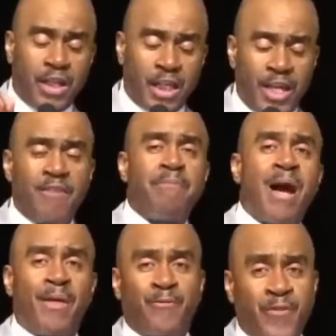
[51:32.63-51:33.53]
to live
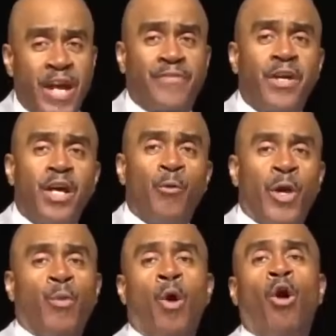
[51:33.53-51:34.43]
by the faith,
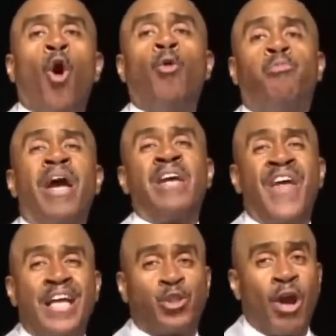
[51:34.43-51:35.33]
we won't obey
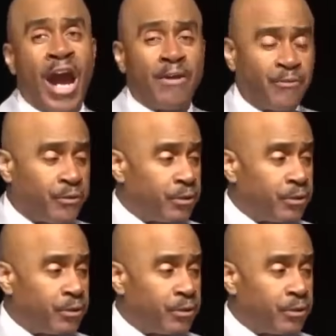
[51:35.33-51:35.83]
that draft.